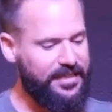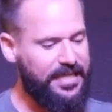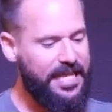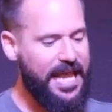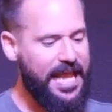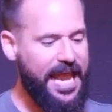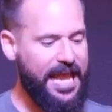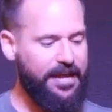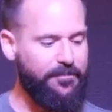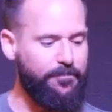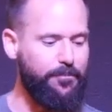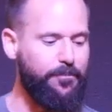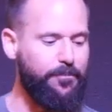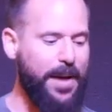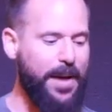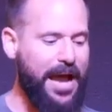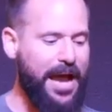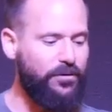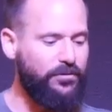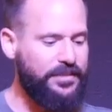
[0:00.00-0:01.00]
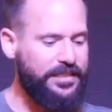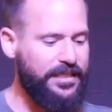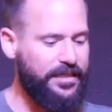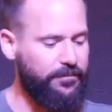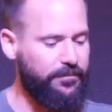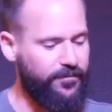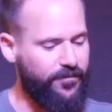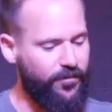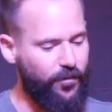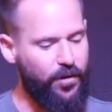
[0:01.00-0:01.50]
and bound
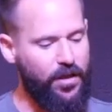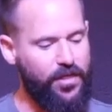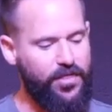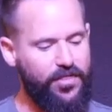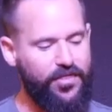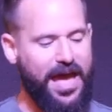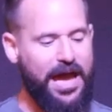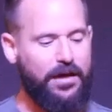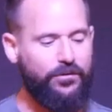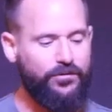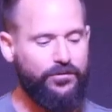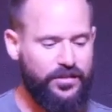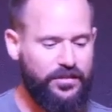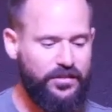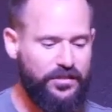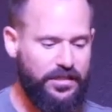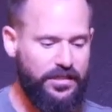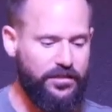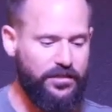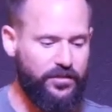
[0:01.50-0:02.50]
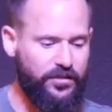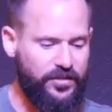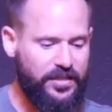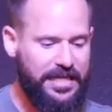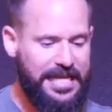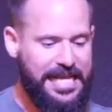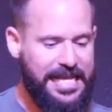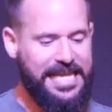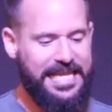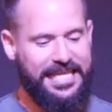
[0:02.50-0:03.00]
him for a thousand years.
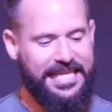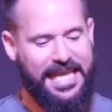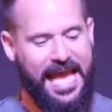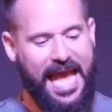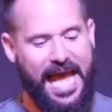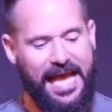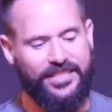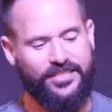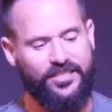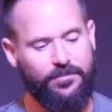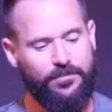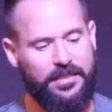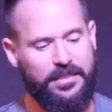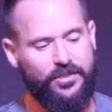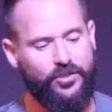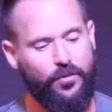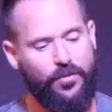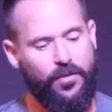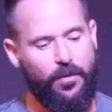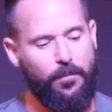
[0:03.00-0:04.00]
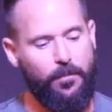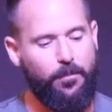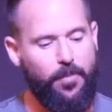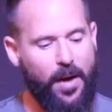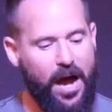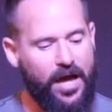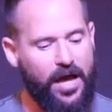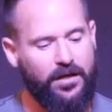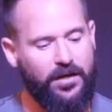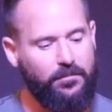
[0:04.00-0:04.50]
He cast him into the
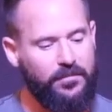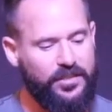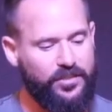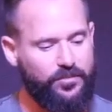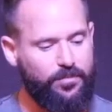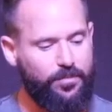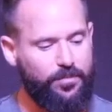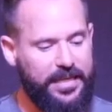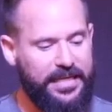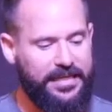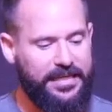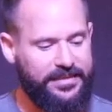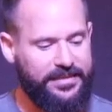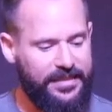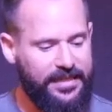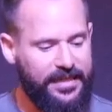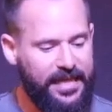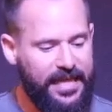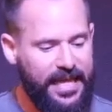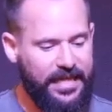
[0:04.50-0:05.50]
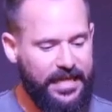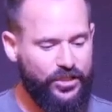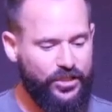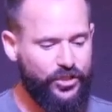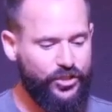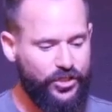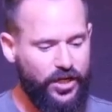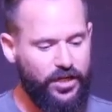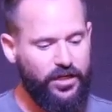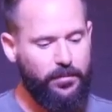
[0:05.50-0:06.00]
bottomless pit and
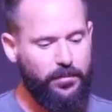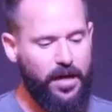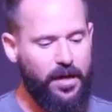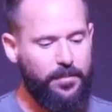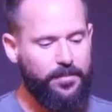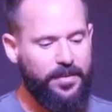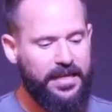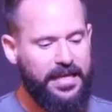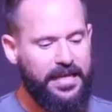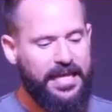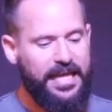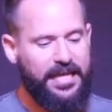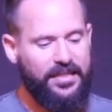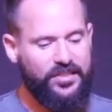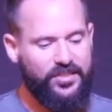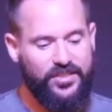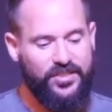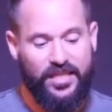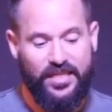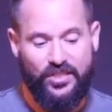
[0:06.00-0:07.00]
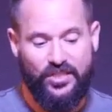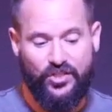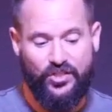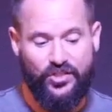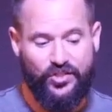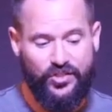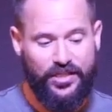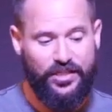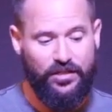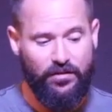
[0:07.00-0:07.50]
shut him up and set a
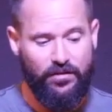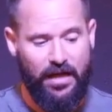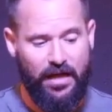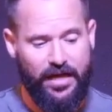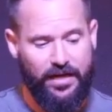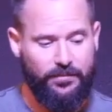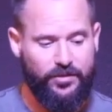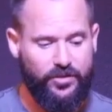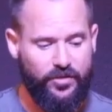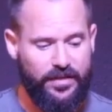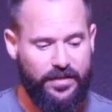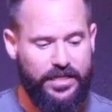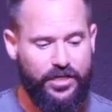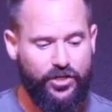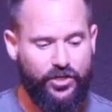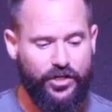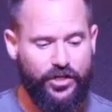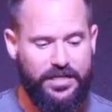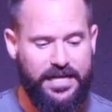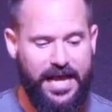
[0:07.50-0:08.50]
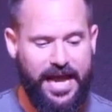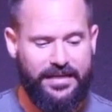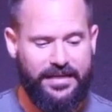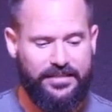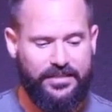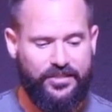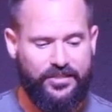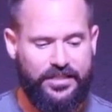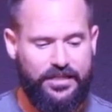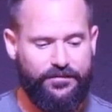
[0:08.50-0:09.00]
seal on him so he could not
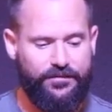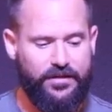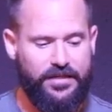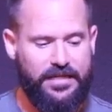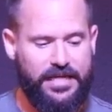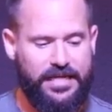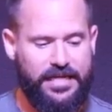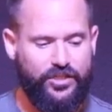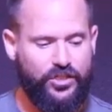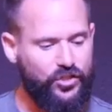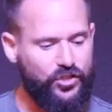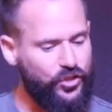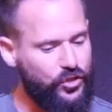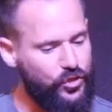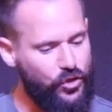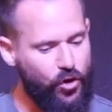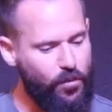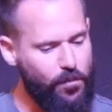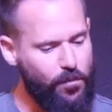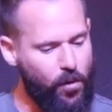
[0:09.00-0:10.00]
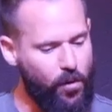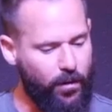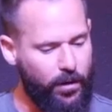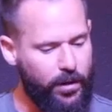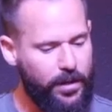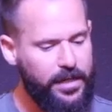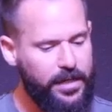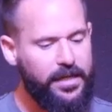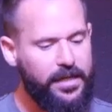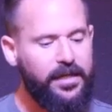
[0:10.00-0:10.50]
deceive the nations no more
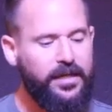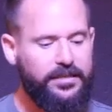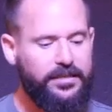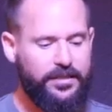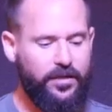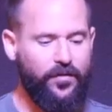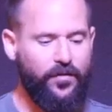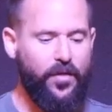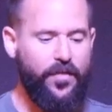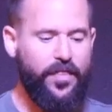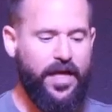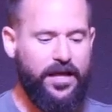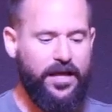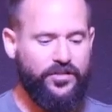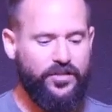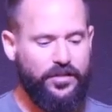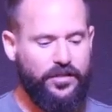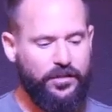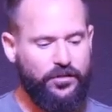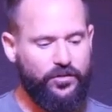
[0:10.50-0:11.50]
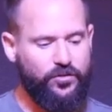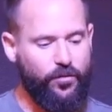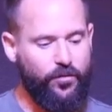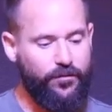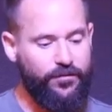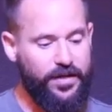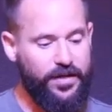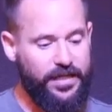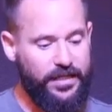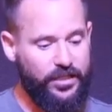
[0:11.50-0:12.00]
till the thousand years were
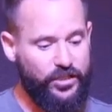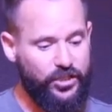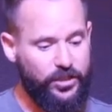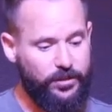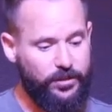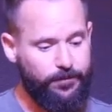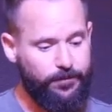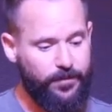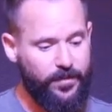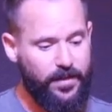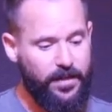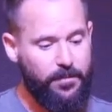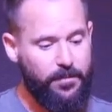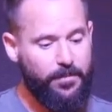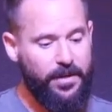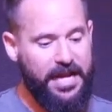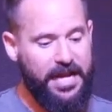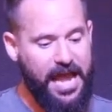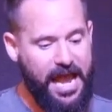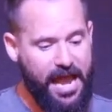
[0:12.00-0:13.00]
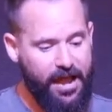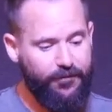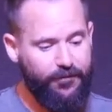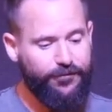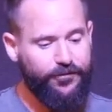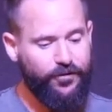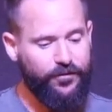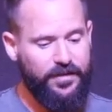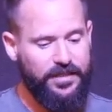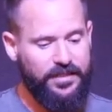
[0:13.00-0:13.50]
finished. But
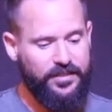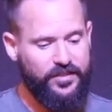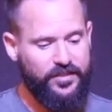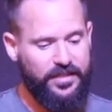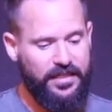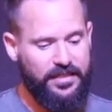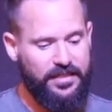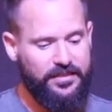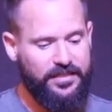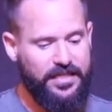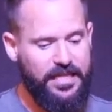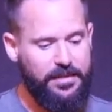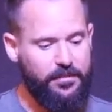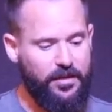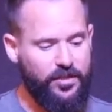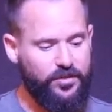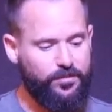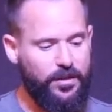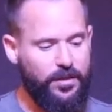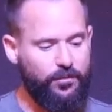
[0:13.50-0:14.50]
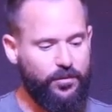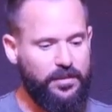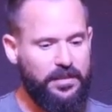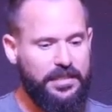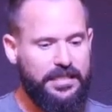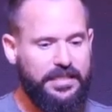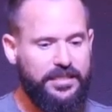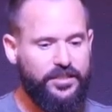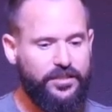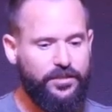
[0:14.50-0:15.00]
after these things, he must be
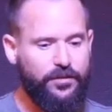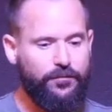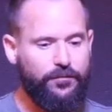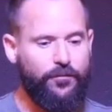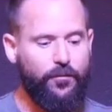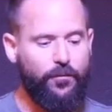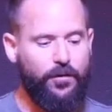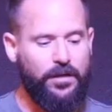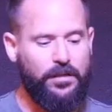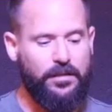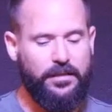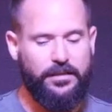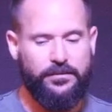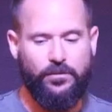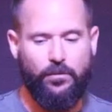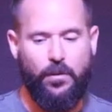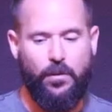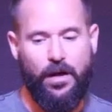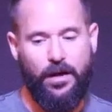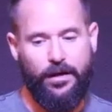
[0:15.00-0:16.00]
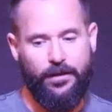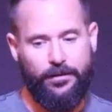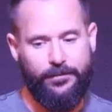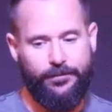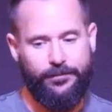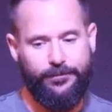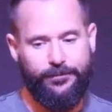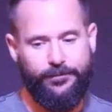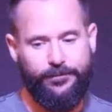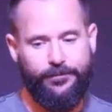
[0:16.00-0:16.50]
released for a little while
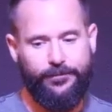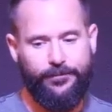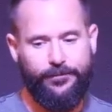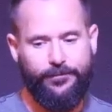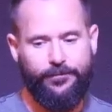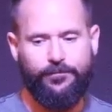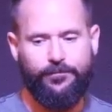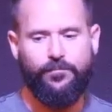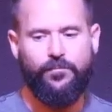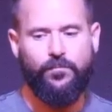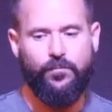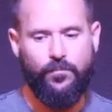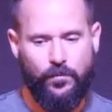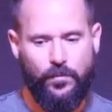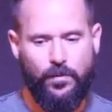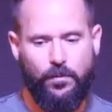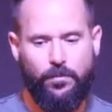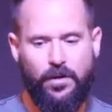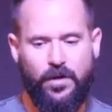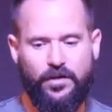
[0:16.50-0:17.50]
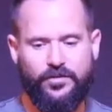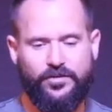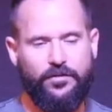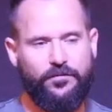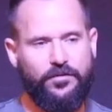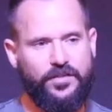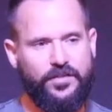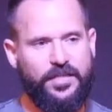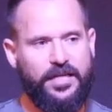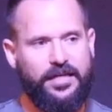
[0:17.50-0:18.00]
pause here
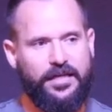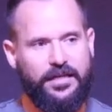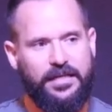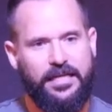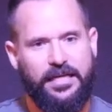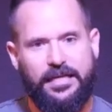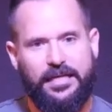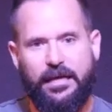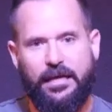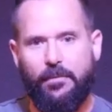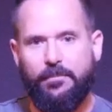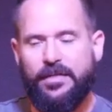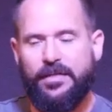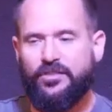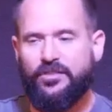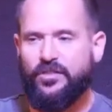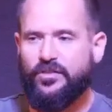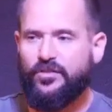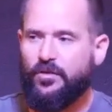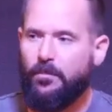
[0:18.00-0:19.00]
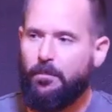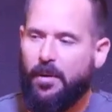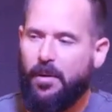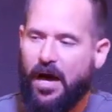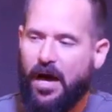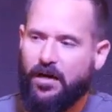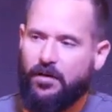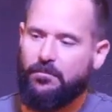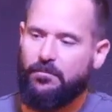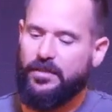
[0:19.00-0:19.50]
for a second. Now it mentions the
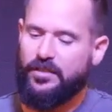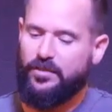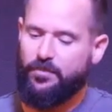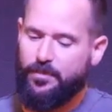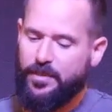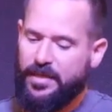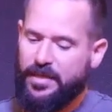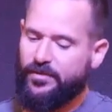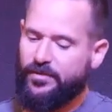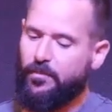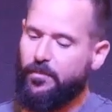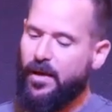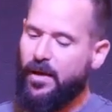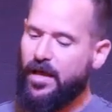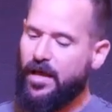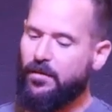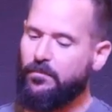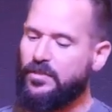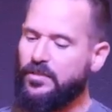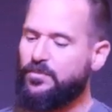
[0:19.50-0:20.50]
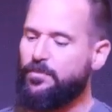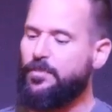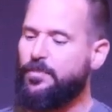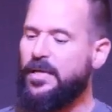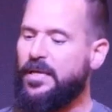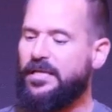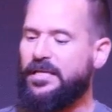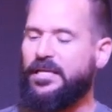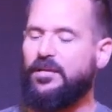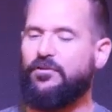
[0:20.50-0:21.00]
bottomless pit. The bottomless
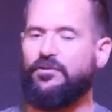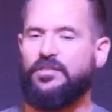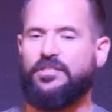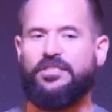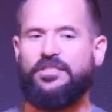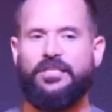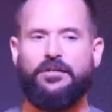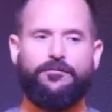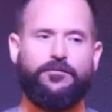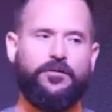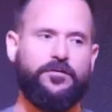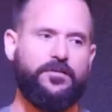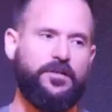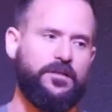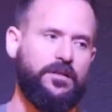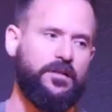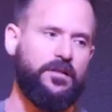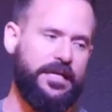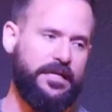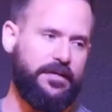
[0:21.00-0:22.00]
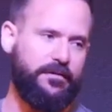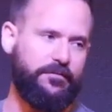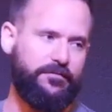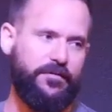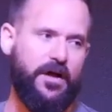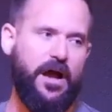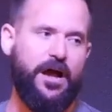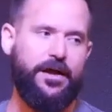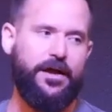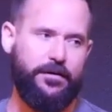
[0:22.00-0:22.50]
pit here is different than the lake of fire.